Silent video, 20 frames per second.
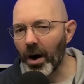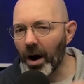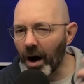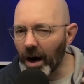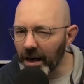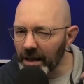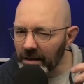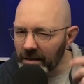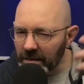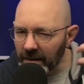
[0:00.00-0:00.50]

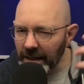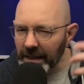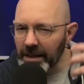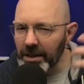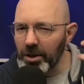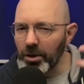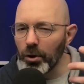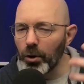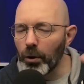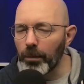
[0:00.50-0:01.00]
I
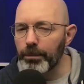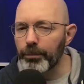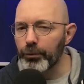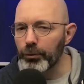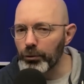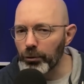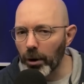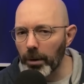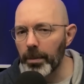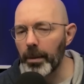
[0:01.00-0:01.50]
think you're
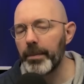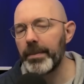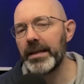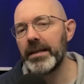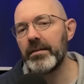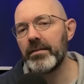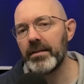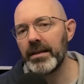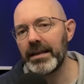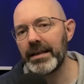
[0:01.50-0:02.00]

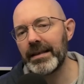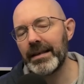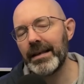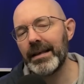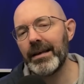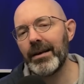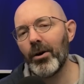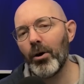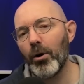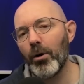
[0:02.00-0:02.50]
probably
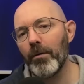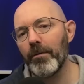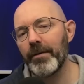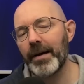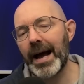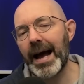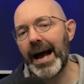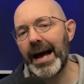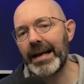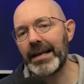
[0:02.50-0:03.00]
thinking of
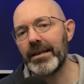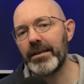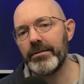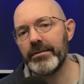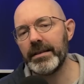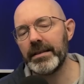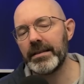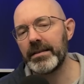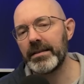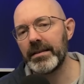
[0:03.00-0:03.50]

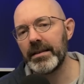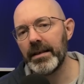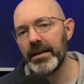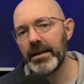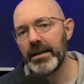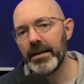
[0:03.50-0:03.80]
Accurist.